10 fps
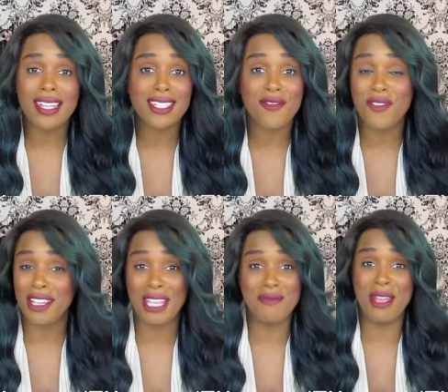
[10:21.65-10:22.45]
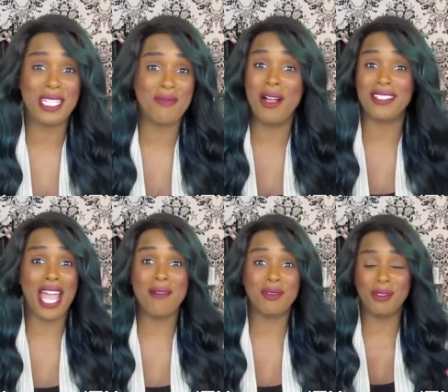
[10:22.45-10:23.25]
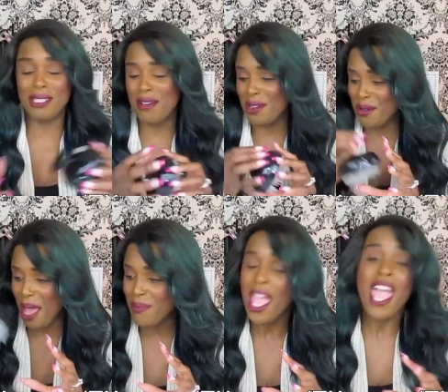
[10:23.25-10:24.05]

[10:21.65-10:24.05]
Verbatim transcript: It's fucking amazeballs. I absolutely love it, okay?